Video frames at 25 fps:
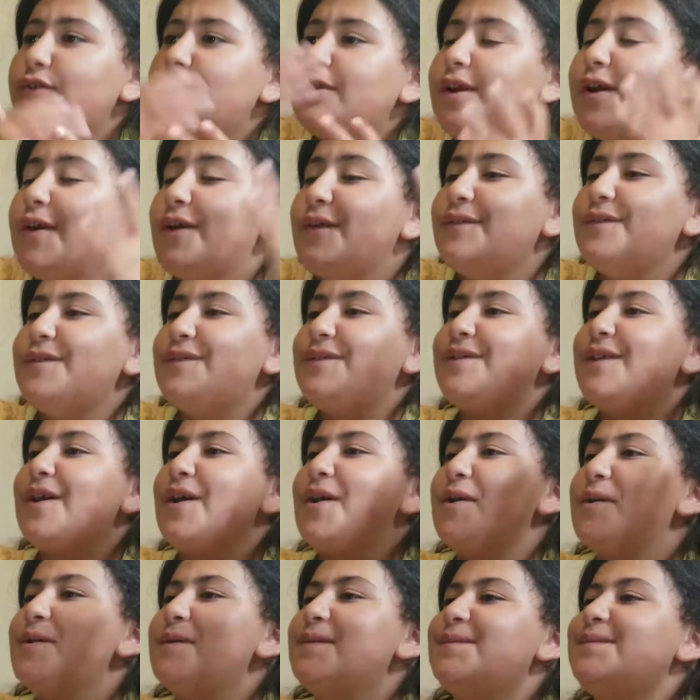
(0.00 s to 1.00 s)
don't
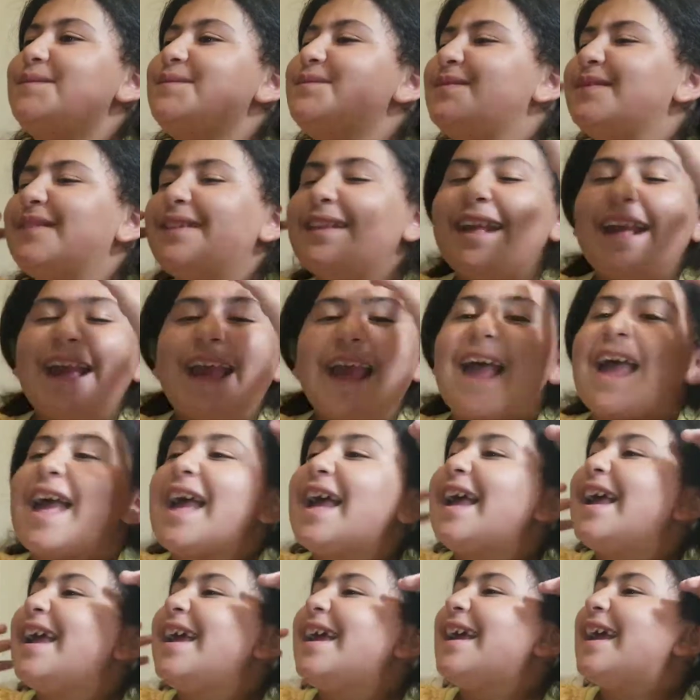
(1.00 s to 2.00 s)
know.
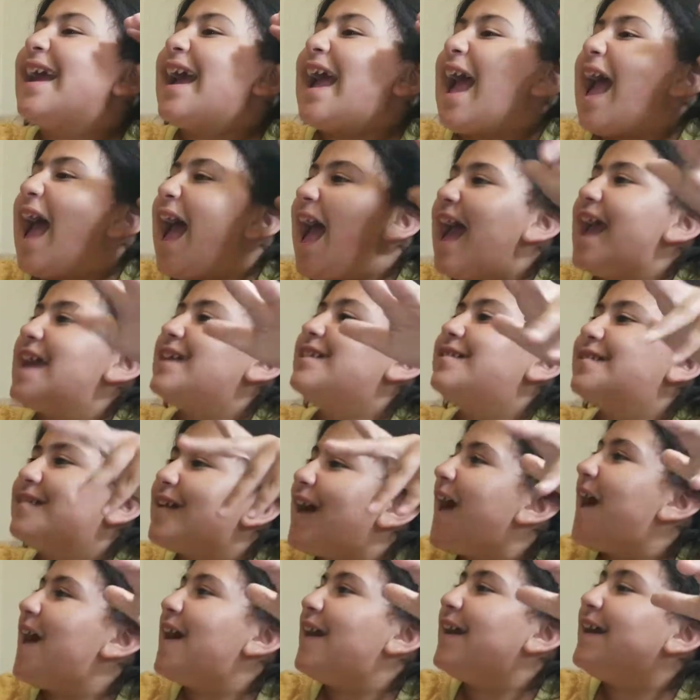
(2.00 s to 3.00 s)
I
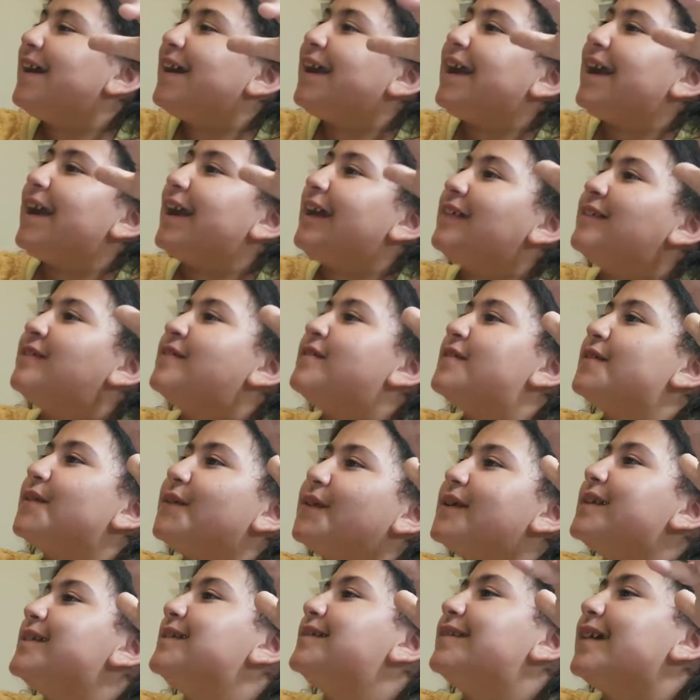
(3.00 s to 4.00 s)
saw it in
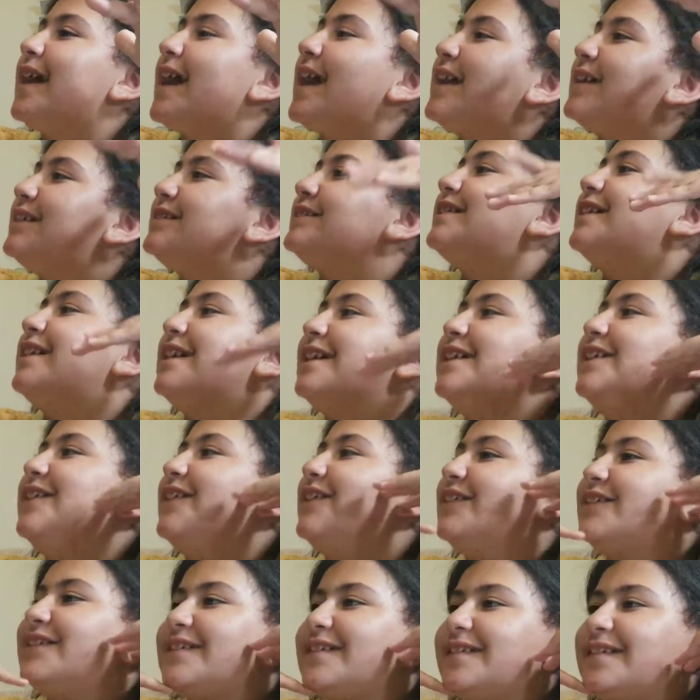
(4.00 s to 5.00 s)
Swords and
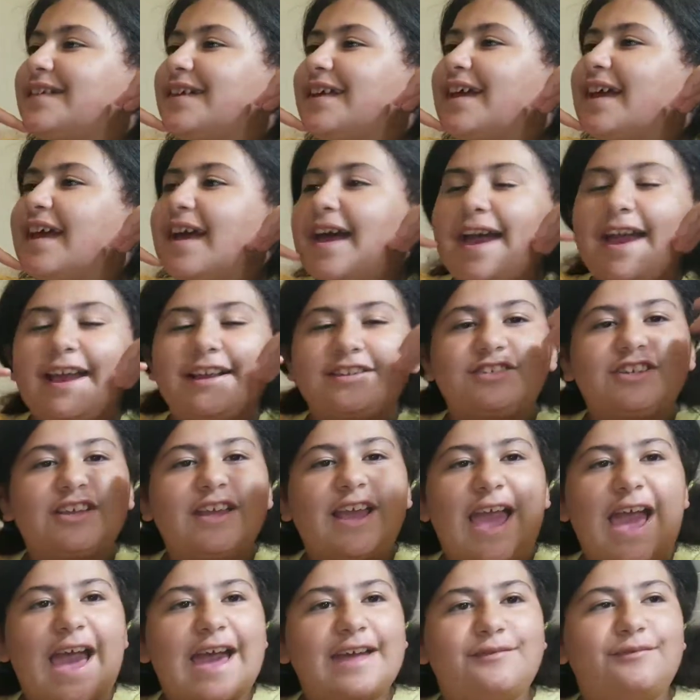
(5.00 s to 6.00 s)
Shields. I
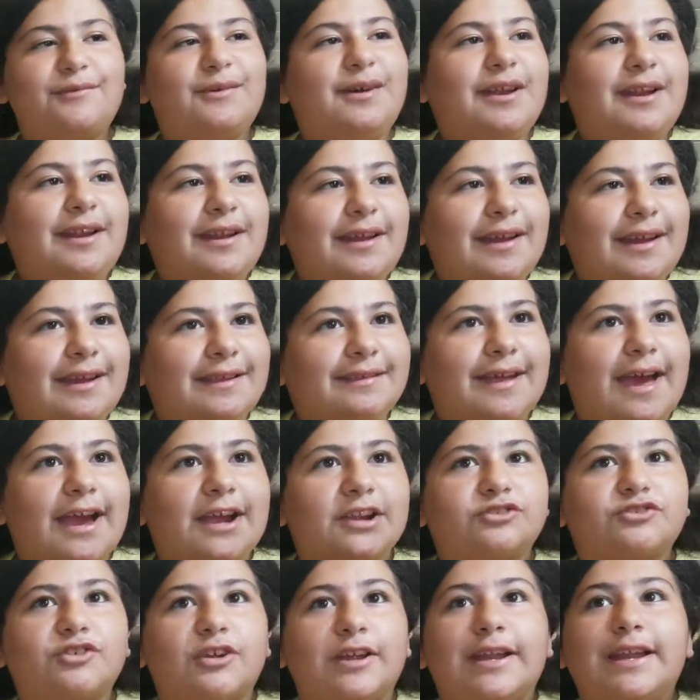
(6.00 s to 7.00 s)
actually had one and I
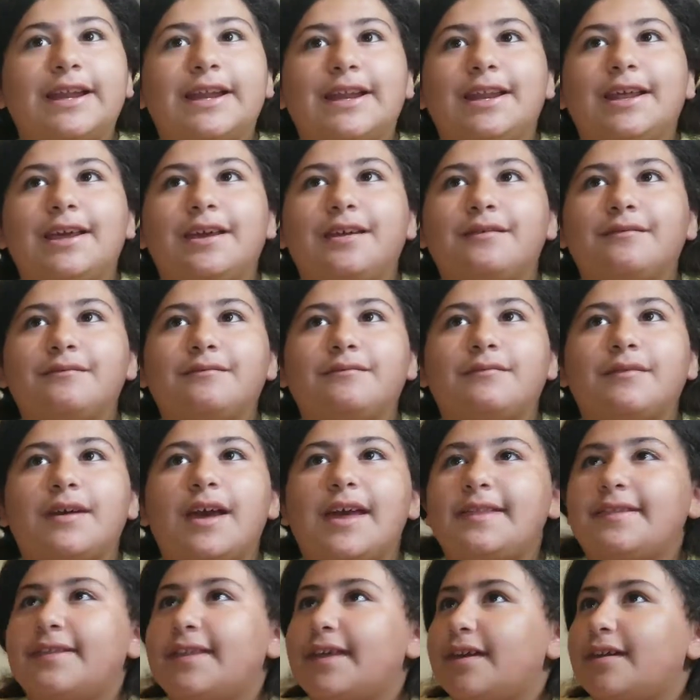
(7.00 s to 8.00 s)
traded it,
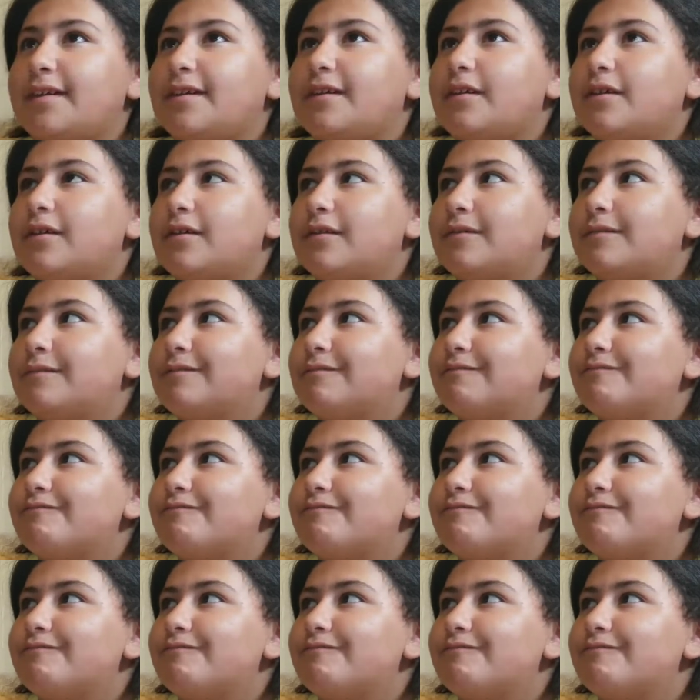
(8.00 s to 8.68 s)
I think. Or,